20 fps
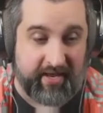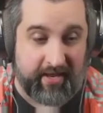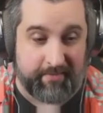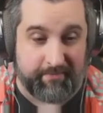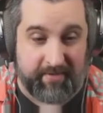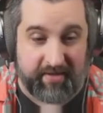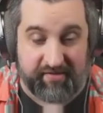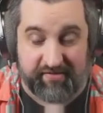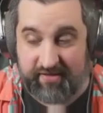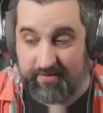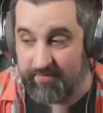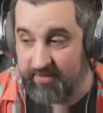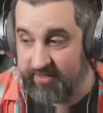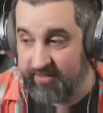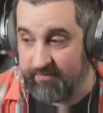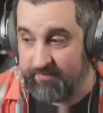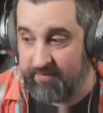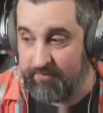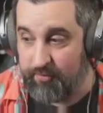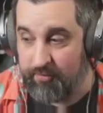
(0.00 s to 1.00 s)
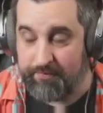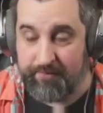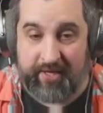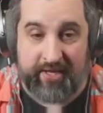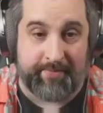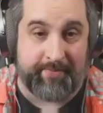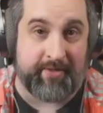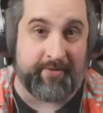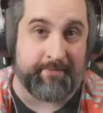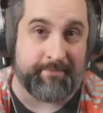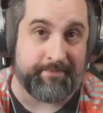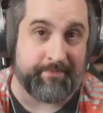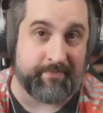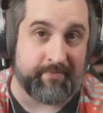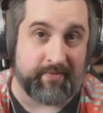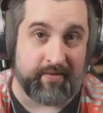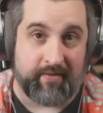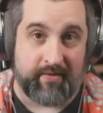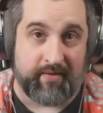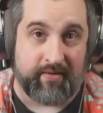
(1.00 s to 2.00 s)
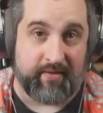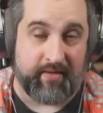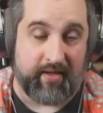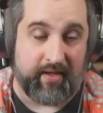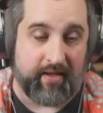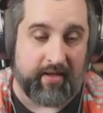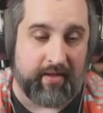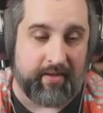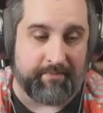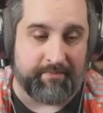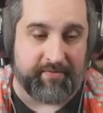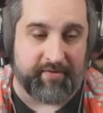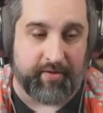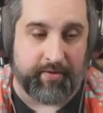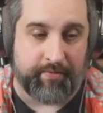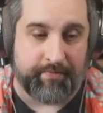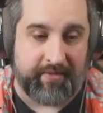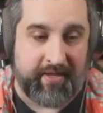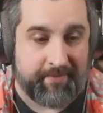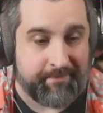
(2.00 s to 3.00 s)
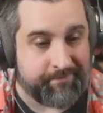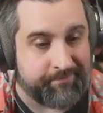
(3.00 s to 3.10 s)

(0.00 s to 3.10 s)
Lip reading: and makes them a little bit more playable. So, yeah.